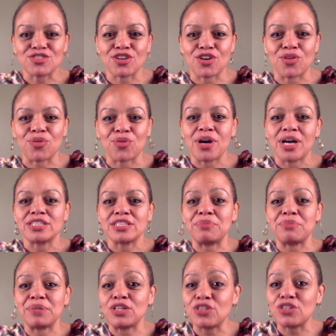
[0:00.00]
So to
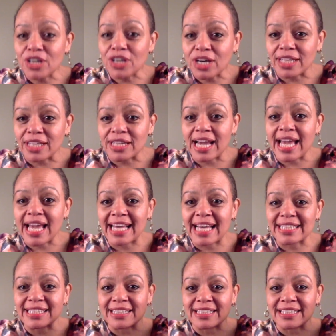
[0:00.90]
be good, I
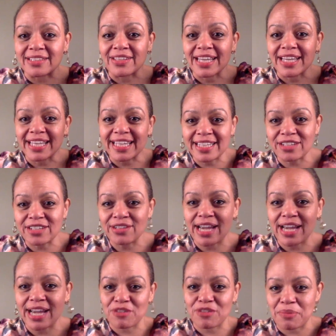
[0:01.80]
had to hear
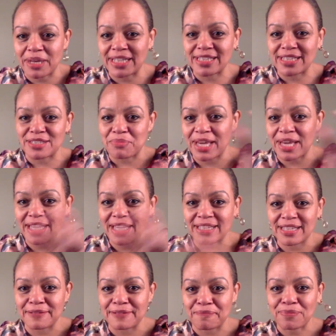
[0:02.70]
everybody's
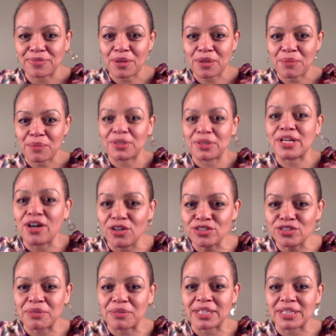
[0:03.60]
opinion, but
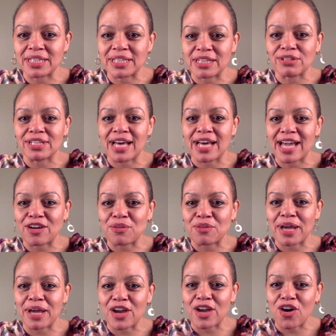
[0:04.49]
ultimately rely
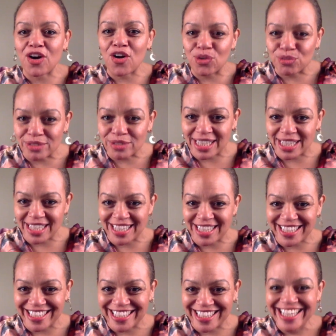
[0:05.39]
on my own
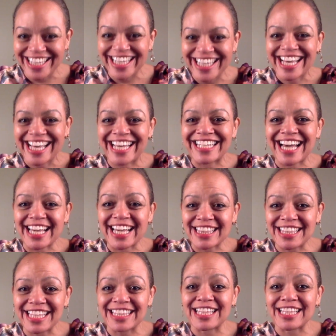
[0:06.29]
thinking. And I
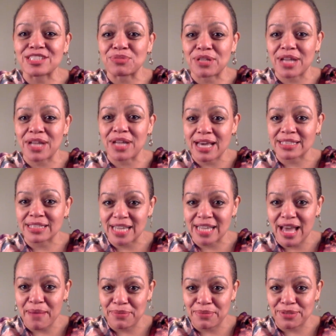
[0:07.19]
think that's what has to
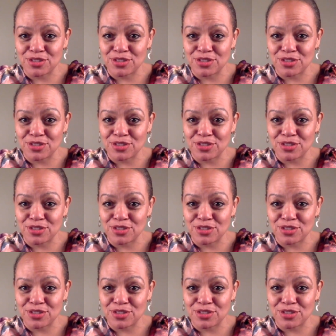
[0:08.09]
happen.